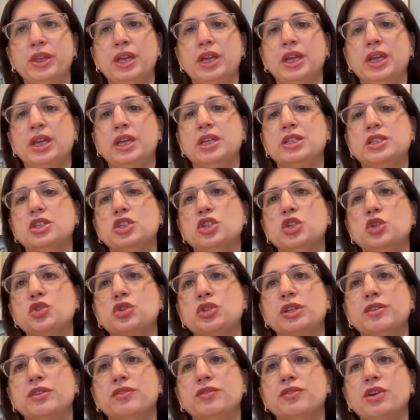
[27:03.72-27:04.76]
Institutional
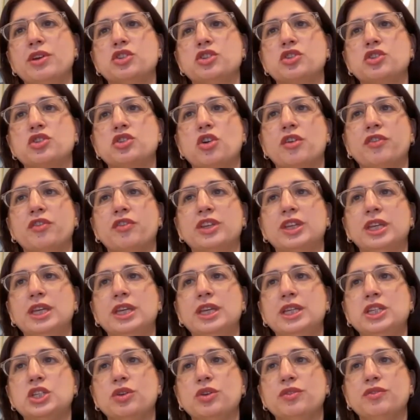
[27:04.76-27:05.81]
investors are often keen
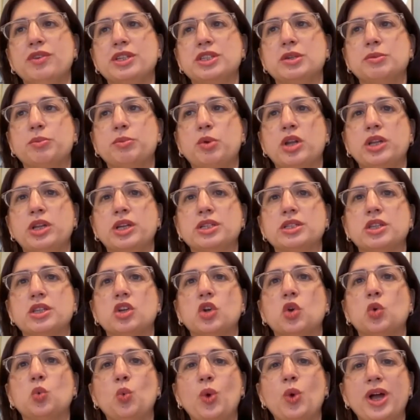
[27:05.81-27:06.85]
to invest in products that are
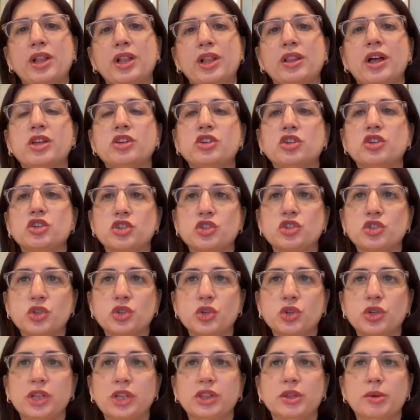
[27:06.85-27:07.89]
well understood
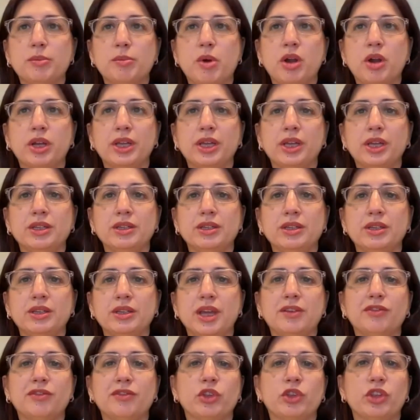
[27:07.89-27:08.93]
in the market
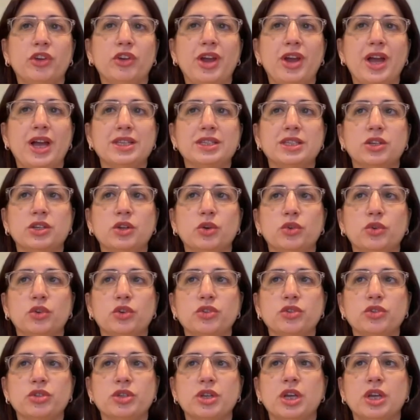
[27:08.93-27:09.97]
and for their asset
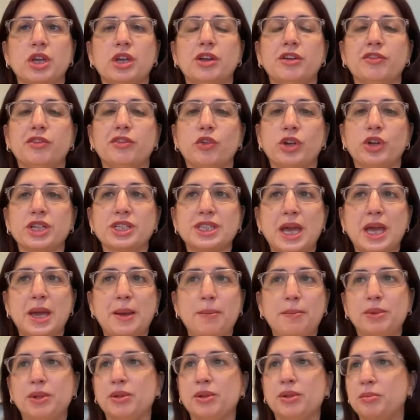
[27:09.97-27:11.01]
owners. For
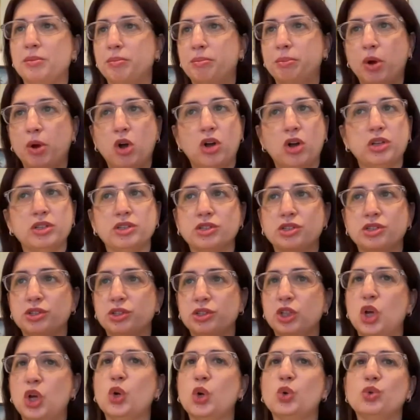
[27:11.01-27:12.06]
example, bonds,
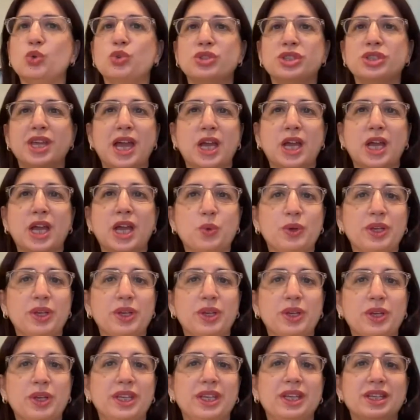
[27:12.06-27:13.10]
loans,
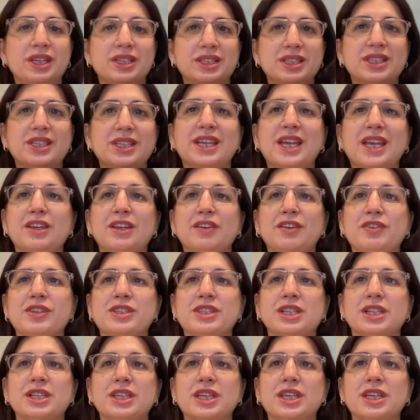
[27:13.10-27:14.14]
equity, syndicated
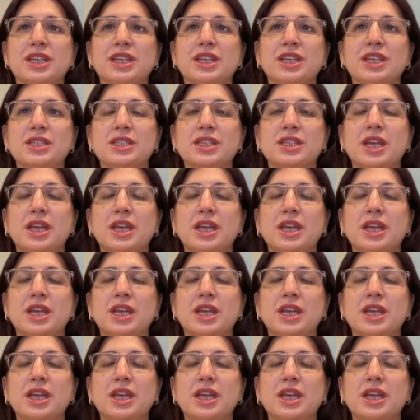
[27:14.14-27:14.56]
facilities.